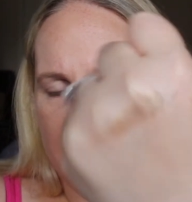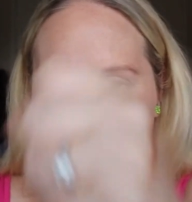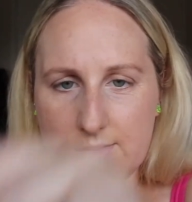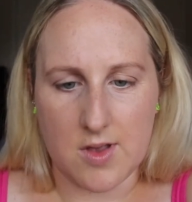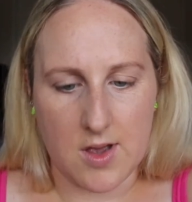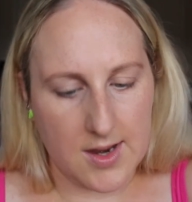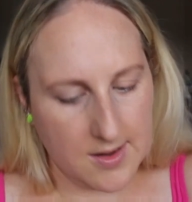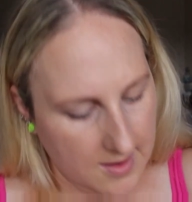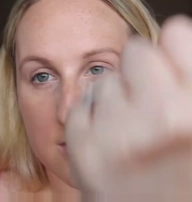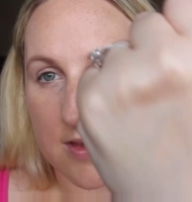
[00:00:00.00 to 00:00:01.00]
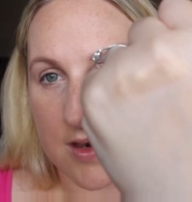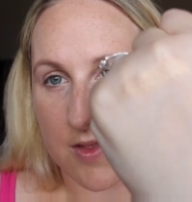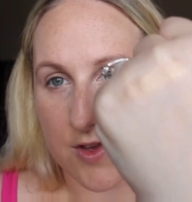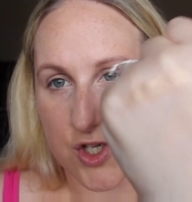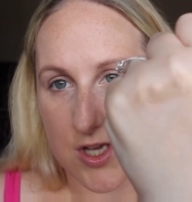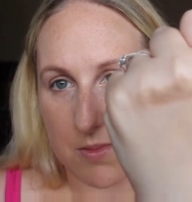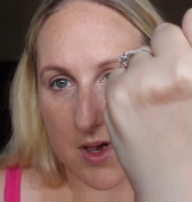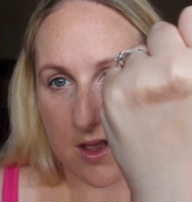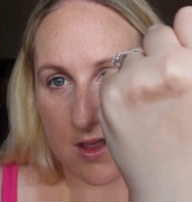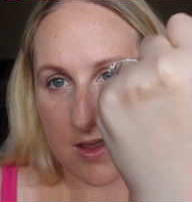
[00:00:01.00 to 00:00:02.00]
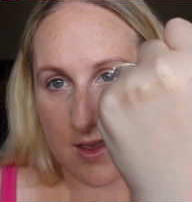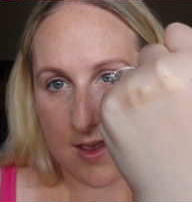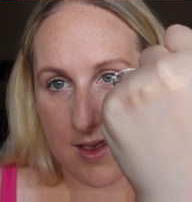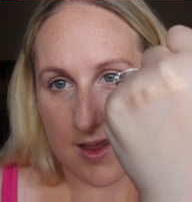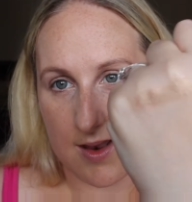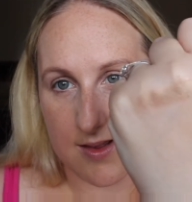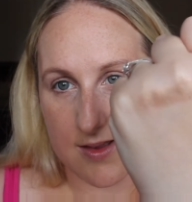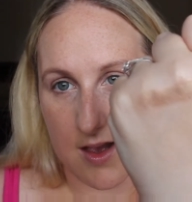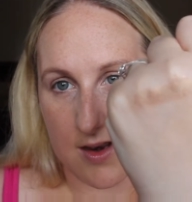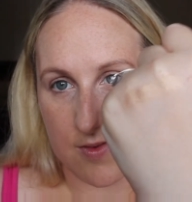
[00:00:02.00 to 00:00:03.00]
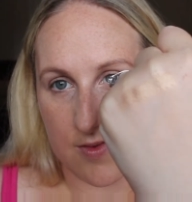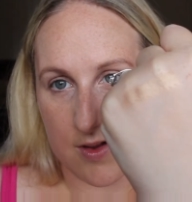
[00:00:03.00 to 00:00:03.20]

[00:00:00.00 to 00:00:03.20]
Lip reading: outside. It's another shimmer, and it's kind of